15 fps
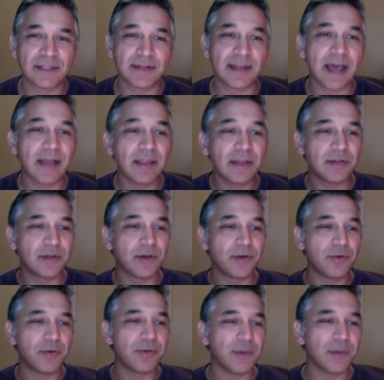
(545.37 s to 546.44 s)
So now that you know
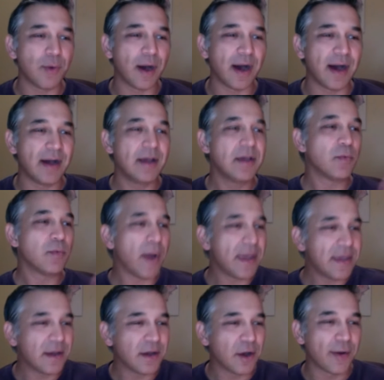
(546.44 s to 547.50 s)
who you are, where
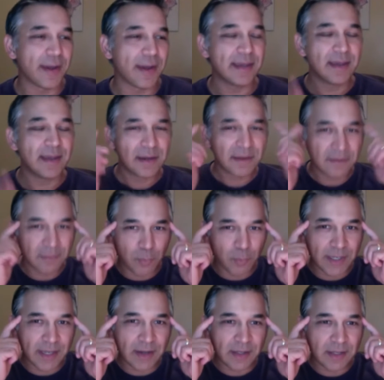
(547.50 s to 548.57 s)
you're going,
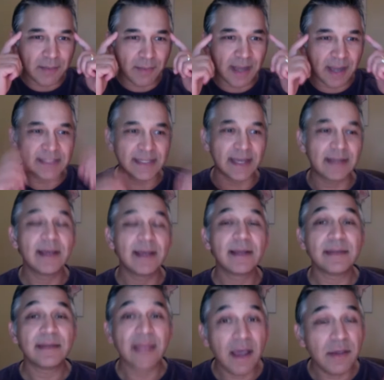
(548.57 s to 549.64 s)
working on your mindset,
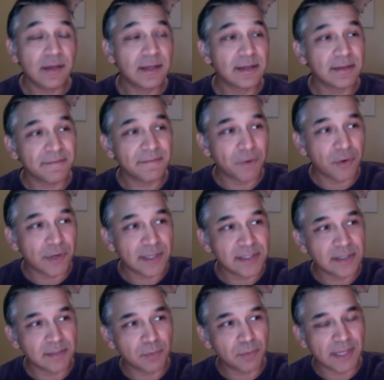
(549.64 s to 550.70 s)
now you can
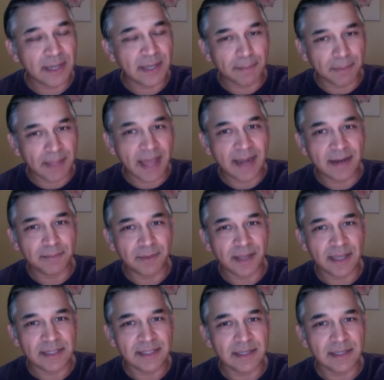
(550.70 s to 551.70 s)
focus on putting a plan in place.